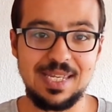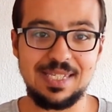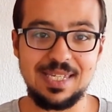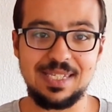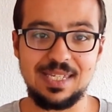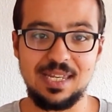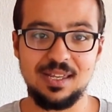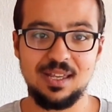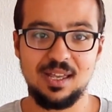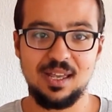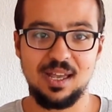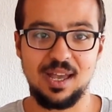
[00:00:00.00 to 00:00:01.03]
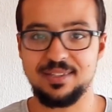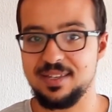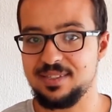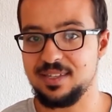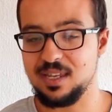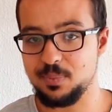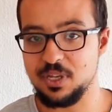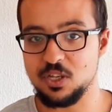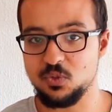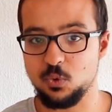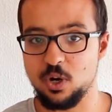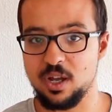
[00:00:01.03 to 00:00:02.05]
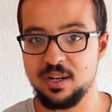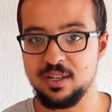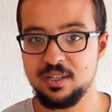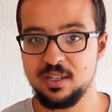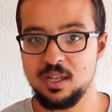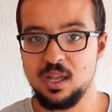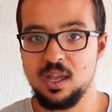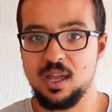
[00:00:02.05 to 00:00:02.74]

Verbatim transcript: ECC and SAP S4HANA.